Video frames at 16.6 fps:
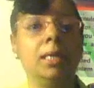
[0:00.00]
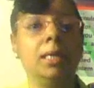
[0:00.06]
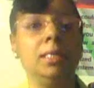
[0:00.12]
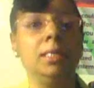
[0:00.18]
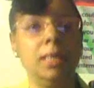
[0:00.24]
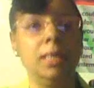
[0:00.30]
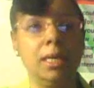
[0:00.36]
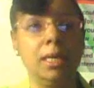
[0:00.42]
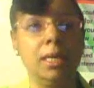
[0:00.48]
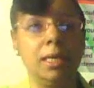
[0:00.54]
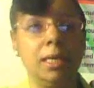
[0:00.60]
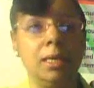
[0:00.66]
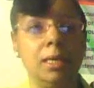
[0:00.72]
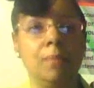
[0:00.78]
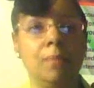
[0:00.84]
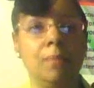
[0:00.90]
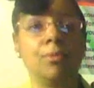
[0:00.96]
need
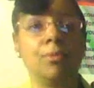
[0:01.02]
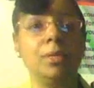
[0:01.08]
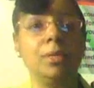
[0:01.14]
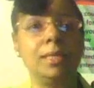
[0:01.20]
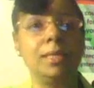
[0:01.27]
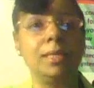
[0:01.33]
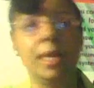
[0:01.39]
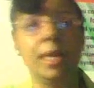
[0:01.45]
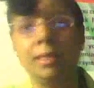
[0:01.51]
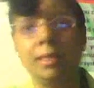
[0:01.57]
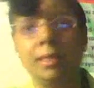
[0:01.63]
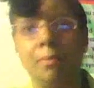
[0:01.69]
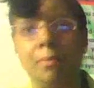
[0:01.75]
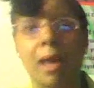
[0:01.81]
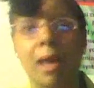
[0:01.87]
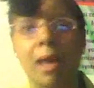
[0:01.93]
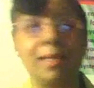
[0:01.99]
presented
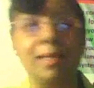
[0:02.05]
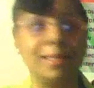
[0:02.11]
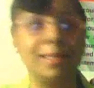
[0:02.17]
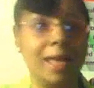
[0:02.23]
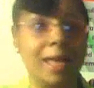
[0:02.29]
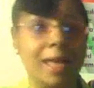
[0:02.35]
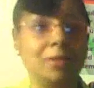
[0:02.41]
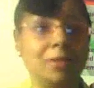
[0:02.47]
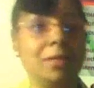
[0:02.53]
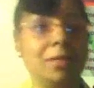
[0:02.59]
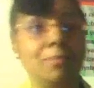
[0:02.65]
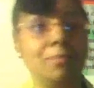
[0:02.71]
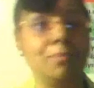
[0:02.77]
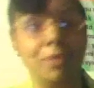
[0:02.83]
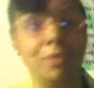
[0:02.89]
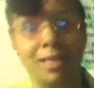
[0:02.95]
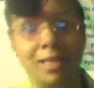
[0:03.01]
by a standardly
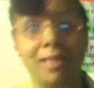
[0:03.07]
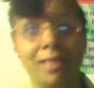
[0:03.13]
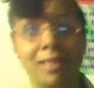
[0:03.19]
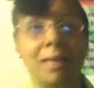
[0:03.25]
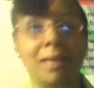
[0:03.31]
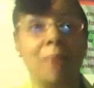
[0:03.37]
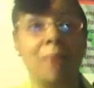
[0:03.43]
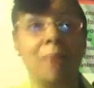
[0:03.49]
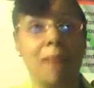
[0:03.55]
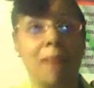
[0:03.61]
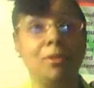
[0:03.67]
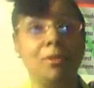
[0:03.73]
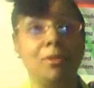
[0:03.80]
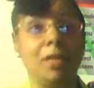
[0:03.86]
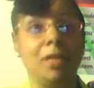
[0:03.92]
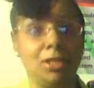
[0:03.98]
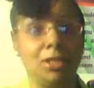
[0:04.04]
presenting
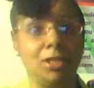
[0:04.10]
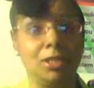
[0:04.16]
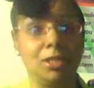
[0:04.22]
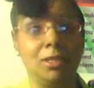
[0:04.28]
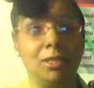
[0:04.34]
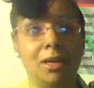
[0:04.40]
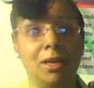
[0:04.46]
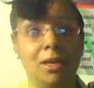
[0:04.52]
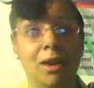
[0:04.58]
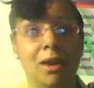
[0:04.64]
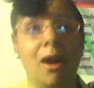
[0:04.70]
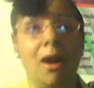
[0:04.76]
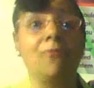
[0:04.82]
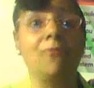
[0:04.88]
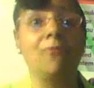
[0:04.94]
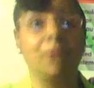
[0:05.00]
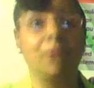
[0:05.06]
population
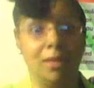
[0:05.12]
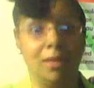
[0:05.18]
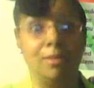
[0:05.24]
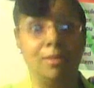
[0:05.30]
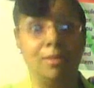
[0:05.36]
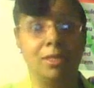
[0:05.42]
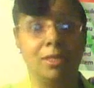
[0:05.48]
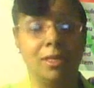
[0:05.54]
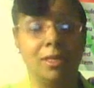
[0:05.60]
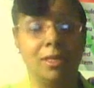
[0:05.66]
of claimants,